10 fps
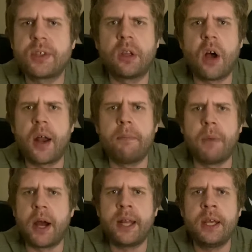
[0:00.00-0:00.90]
a lot of
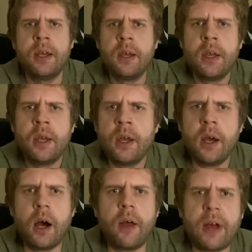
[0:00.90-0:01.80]
money.
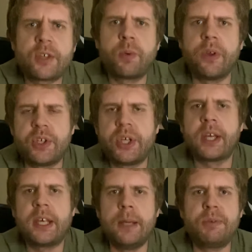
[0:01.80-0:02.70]
That's where the
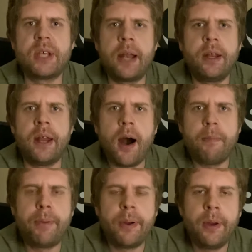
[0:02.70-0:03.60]
chick keeps ending
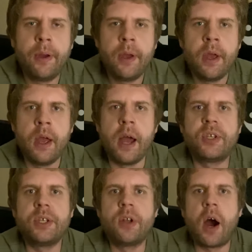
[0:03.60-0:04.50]
up. And
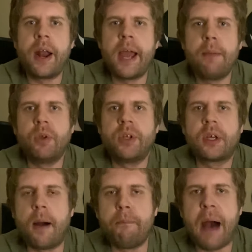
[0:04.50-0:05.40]
she's not able to
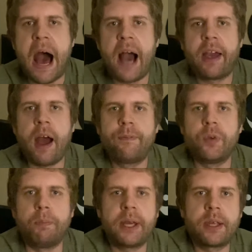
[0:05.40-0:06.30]
come back after
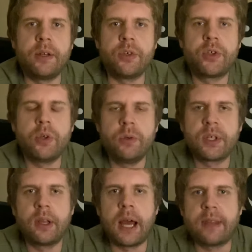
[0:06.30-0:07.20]
picking and
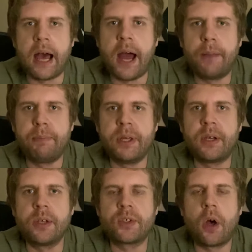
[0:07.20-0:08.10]
choosing like that,
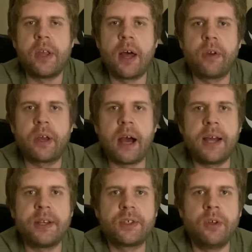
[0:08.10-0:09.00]
because all the other
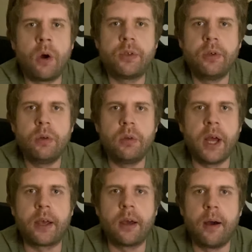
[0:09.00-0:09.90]
guys know too,
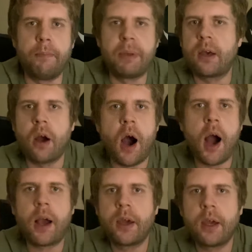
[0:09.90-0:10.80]
like a big cock